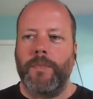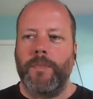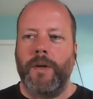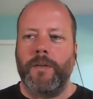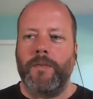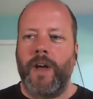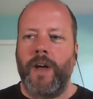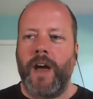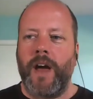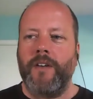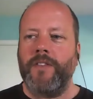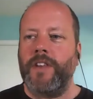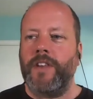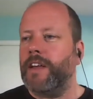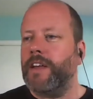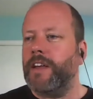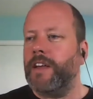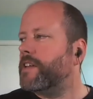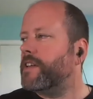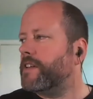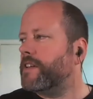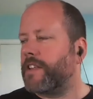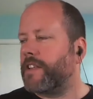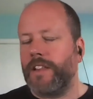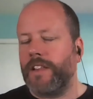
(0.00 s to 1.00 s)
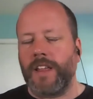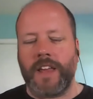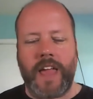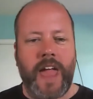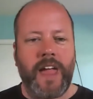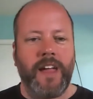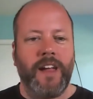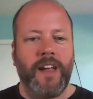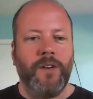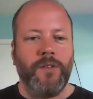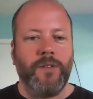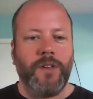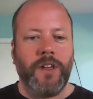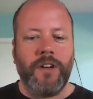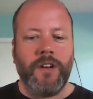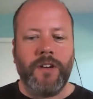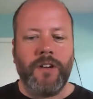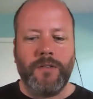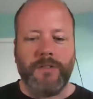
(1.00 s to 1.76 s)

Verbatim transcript: I'll have an alien like hang out here,